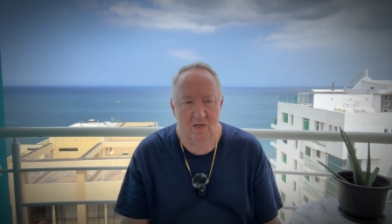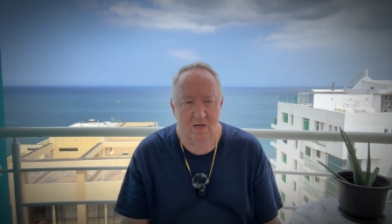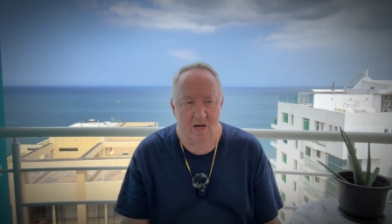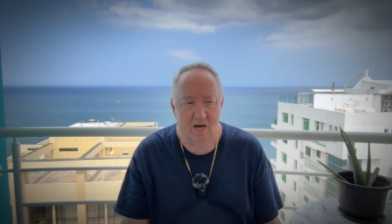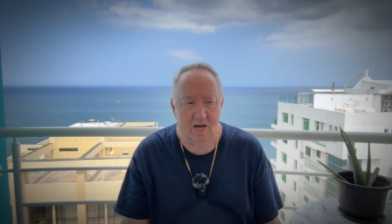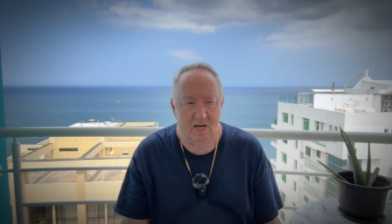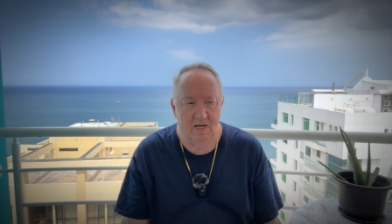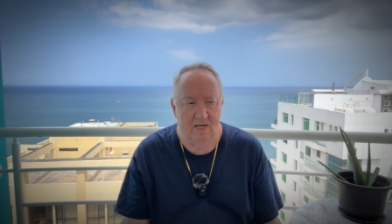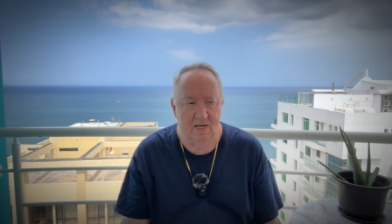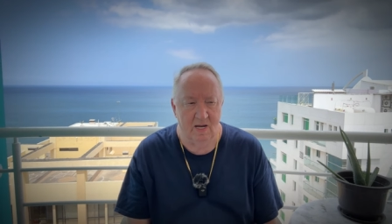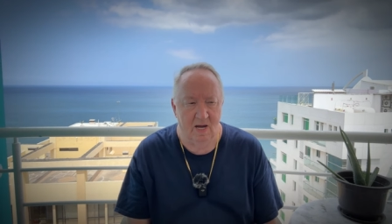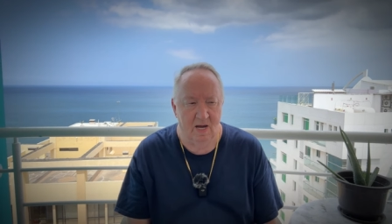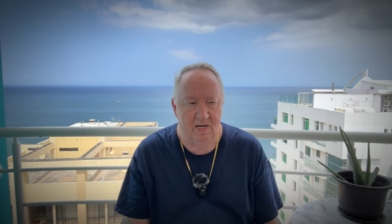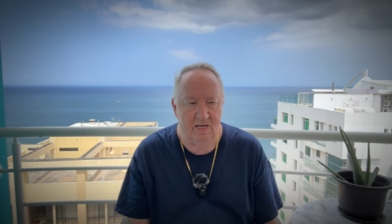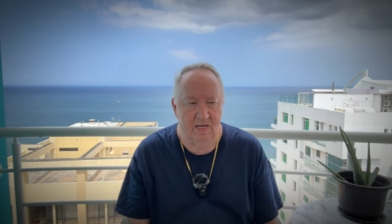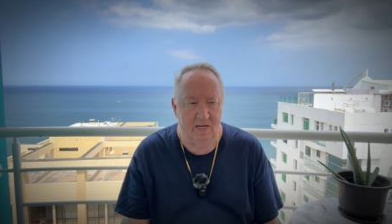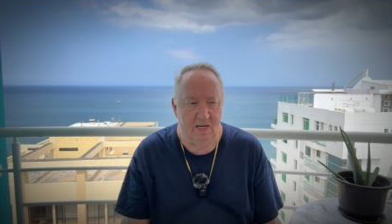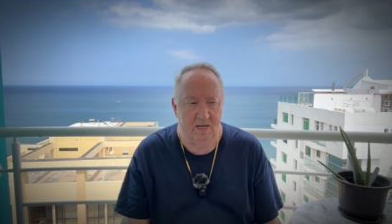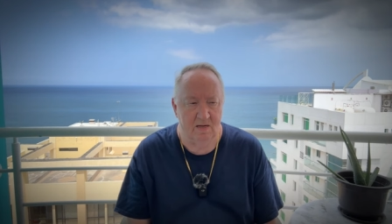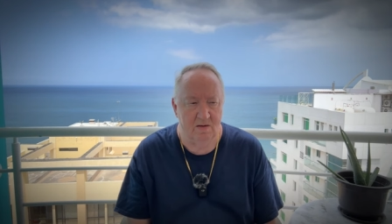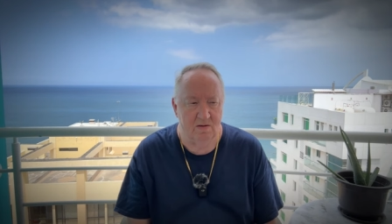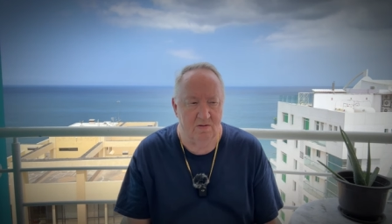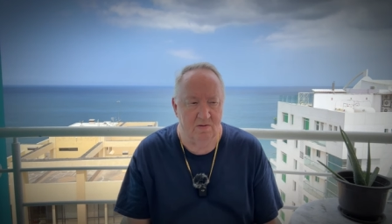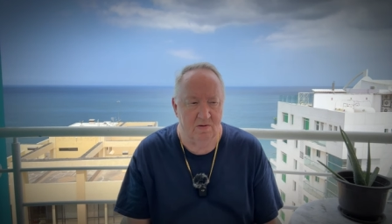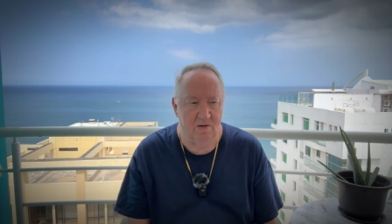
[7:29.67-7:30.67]
I, I
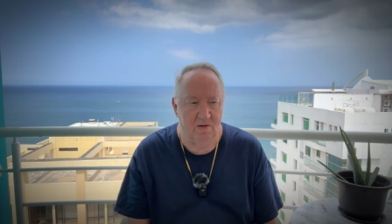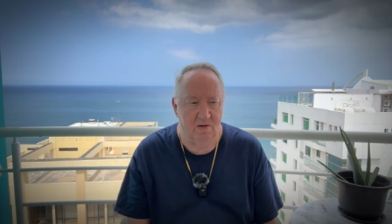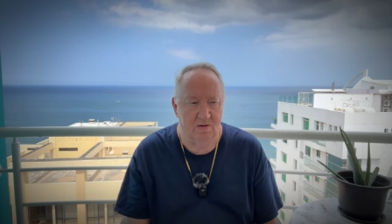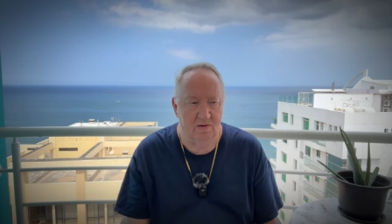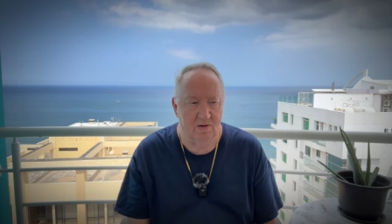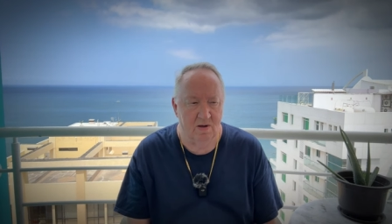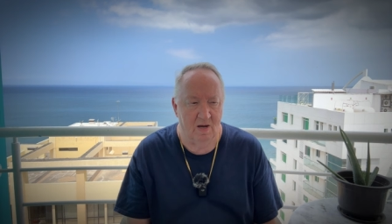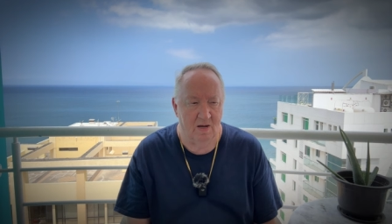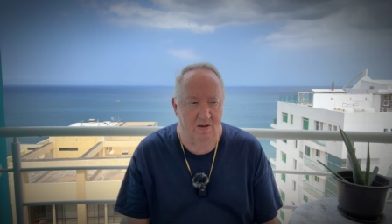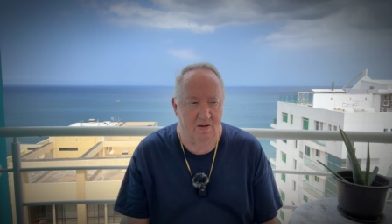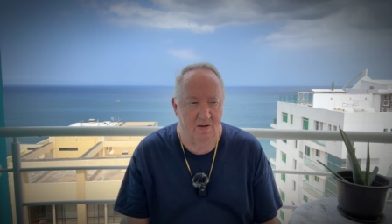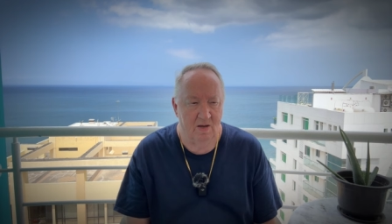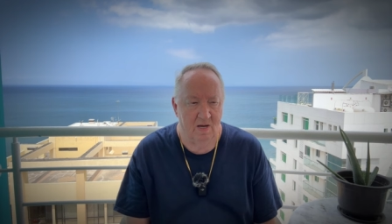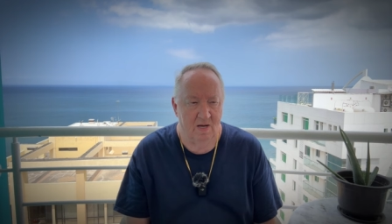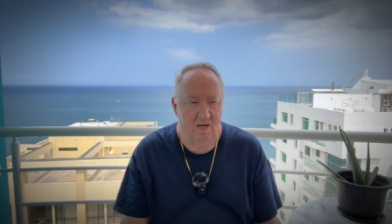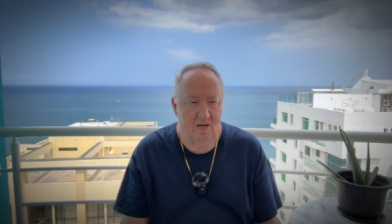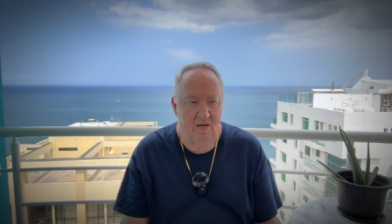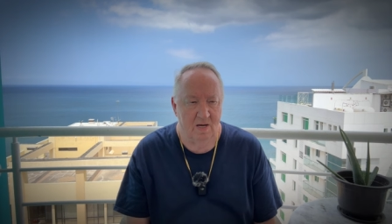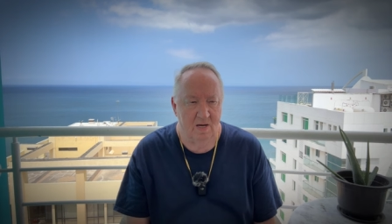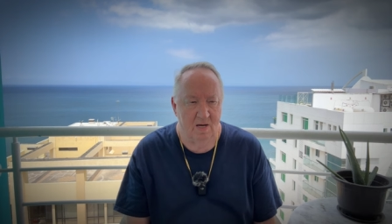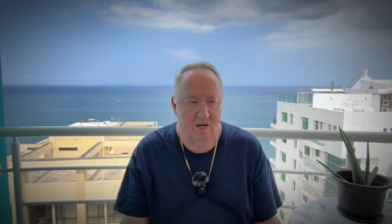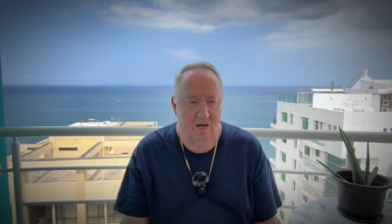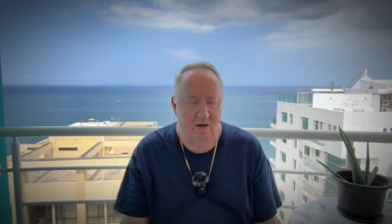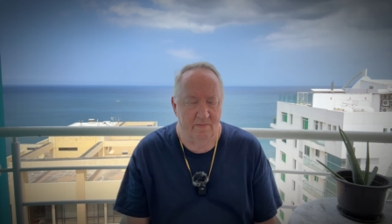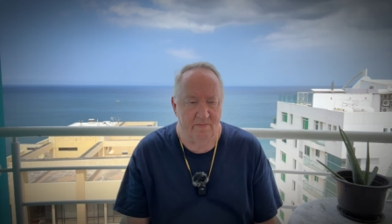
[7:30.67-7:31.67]
didn't, I, uh,
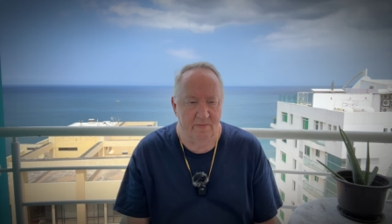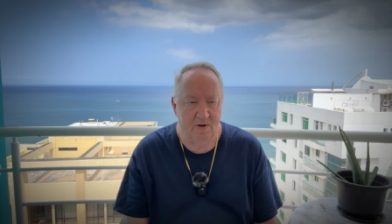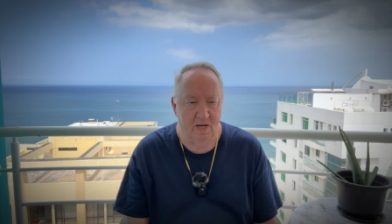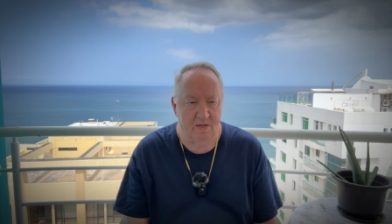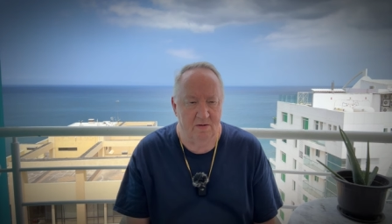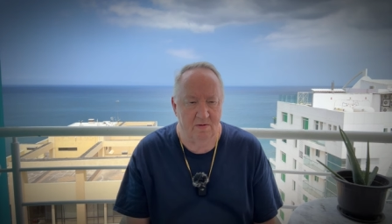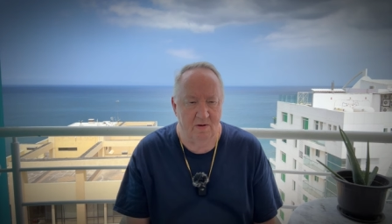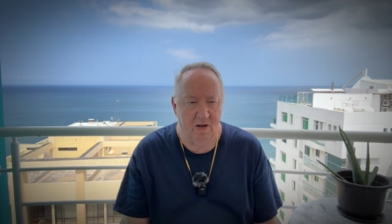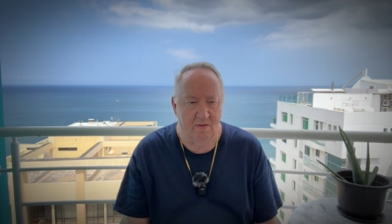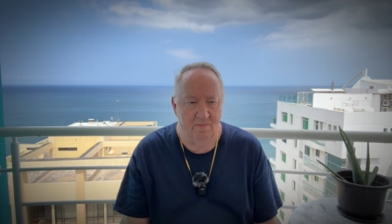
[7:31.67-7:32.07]
I'm not,